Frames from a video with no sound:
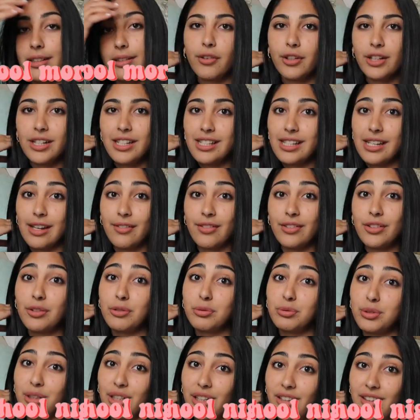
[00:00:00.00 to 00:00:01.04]

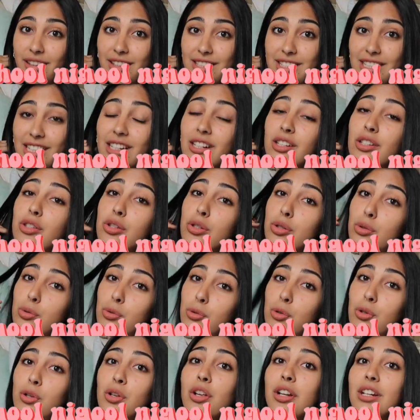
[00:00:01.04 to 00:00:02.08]
47, realistic
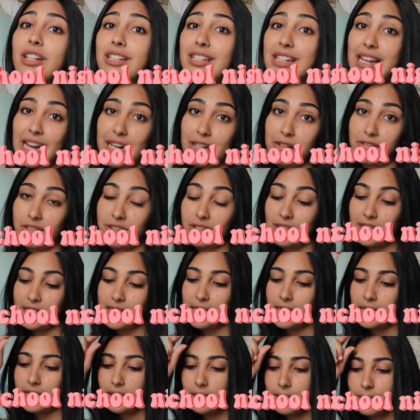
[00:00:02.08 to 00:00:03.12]
school night
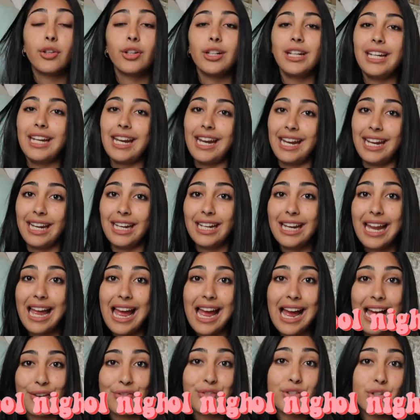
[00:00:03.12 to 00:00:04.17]
routine. 48,
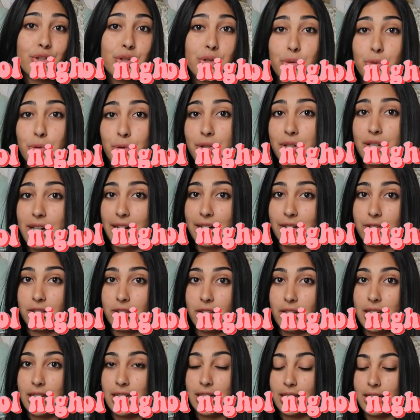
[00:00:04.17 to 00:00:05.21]
after school night
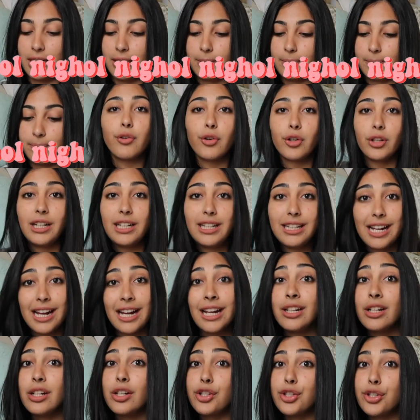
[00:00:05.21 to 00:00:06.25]
routine.
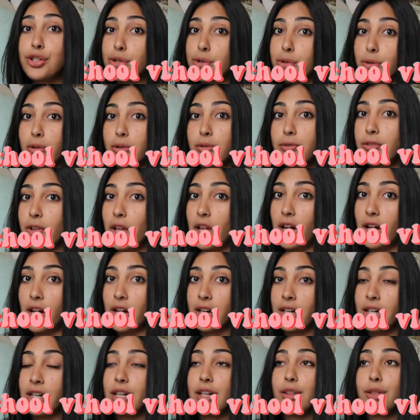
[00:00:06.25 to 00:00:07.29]
49, a school
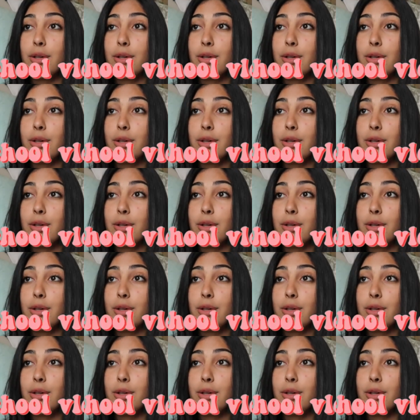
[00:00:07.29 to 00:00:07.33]
vlog.